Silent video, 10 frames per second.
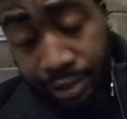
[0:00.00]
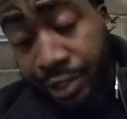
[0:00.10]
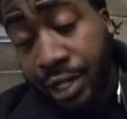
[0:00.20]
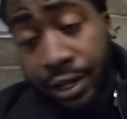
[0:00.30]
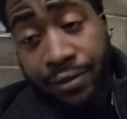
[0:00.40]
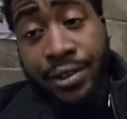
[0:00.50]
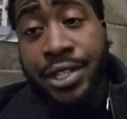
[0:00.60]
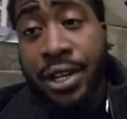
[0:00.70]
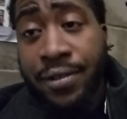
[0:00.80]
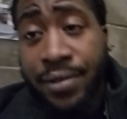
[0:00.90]

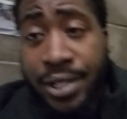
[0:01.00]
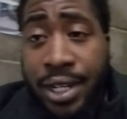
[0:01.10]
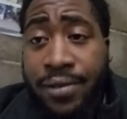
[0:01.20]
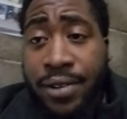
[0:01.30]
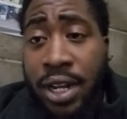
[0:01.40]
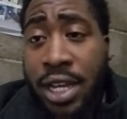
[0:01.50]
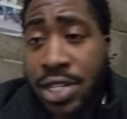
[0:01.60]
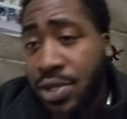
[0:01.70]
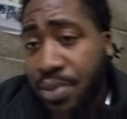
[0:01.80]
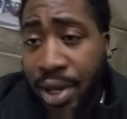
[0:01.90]
Tough
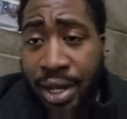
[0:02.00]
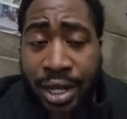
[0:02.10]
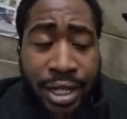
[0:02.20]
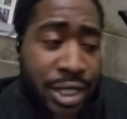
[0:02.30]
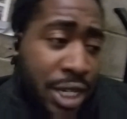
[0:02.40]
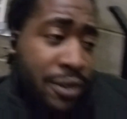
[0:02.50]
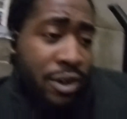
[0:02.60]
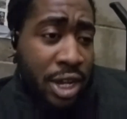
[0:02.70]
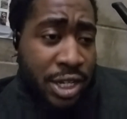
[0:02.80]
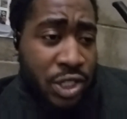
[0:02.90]
loss, man. Tough
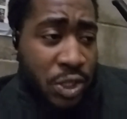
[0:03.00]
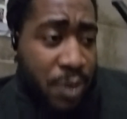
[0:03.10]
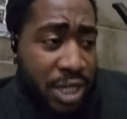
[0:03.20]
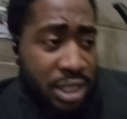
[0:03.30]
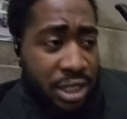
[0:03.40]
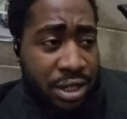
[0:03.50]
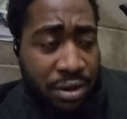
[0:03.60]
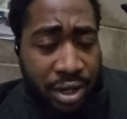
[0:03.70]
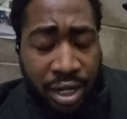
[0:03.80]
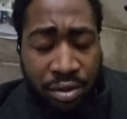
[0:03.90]
loss, especially
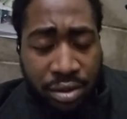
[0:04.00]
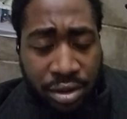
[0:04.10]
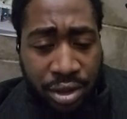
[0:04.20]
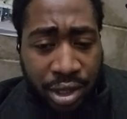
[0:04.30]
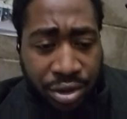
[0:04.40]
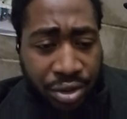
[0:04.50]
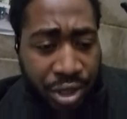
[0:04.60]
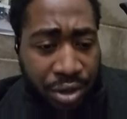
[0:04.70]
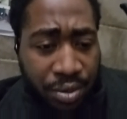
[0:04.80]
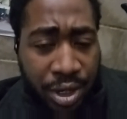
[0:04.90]
knowing that, you know, you
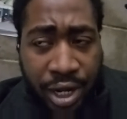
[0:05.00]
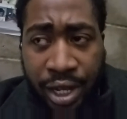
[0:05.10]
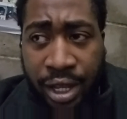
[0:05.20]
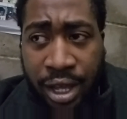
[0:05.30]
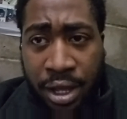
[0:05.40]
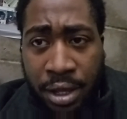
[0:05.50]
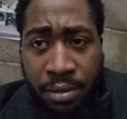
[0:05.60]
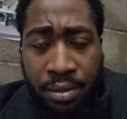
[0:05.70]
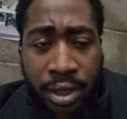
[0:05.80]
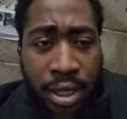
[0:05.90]
could have won that game.
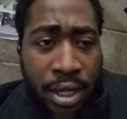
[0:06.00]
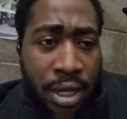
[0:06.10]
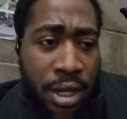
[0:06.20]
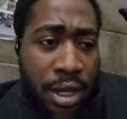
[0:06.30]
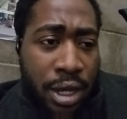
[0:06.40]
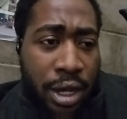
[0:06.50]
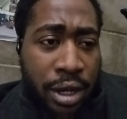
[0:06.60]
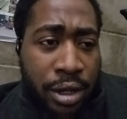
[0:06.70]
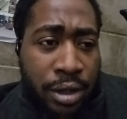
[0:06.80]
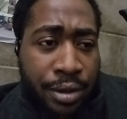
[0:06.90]

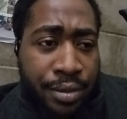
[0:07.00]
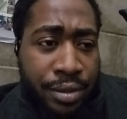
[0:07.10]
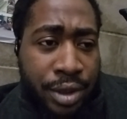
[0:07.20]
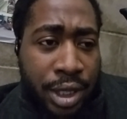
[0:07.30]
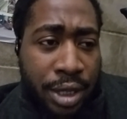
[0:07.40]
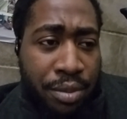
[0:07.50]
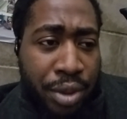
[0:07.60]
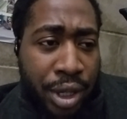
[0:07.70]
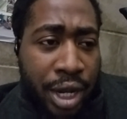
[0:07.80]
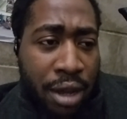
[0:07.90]

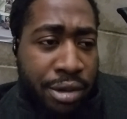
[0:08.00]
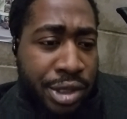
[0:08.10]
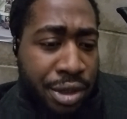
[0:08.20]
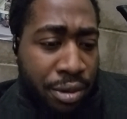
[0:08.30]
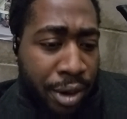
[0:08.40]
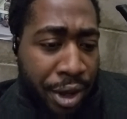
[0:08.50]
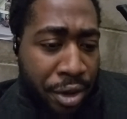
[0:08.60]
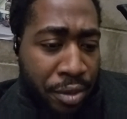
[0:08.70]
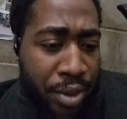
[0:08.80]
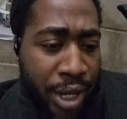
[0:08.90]
But that was
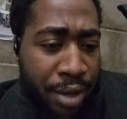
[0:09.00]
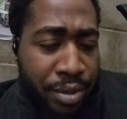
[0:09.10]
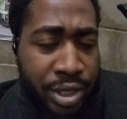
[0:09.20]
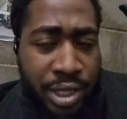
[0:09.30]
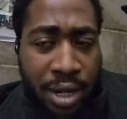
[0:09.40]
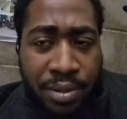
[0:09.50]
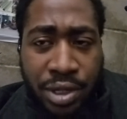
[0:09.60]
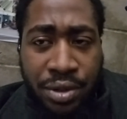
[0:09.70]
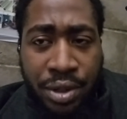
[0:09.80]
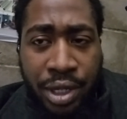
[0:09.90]
derailed by missed
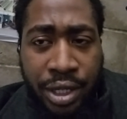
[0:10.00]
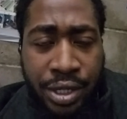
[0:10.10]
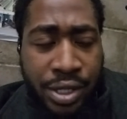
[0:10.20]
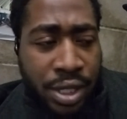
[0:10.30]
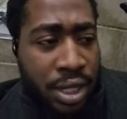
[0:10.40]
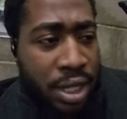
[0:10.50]
opportunities.